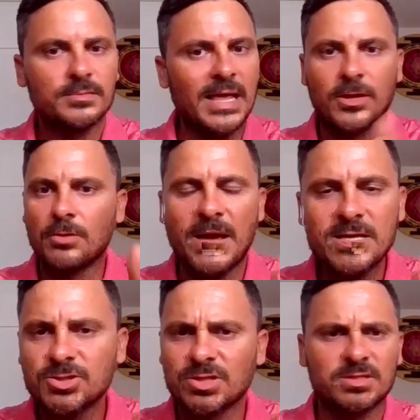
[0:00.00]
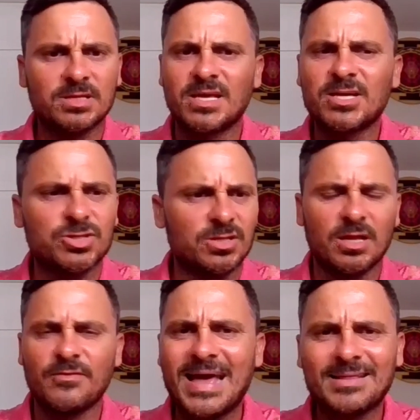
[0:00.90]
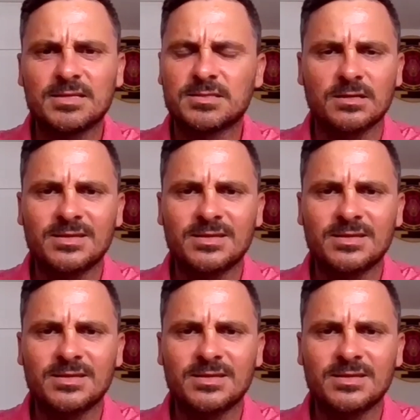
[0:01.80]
Like you mentioned, addiction. A lot of athletes are